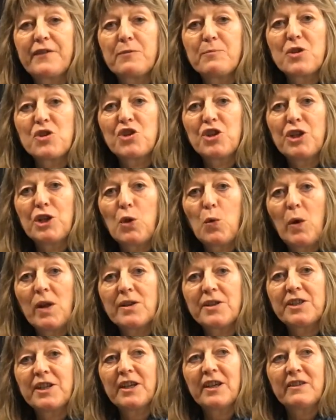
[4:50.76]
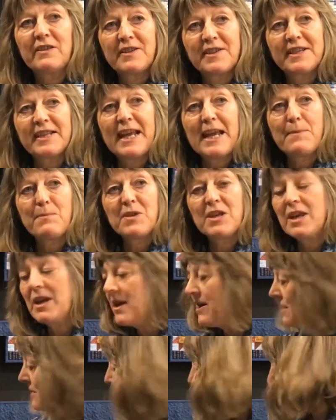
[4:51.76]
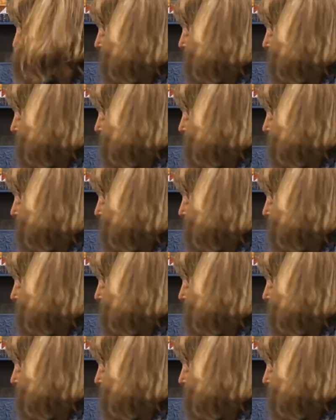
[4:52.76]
for machine quilting in the same year.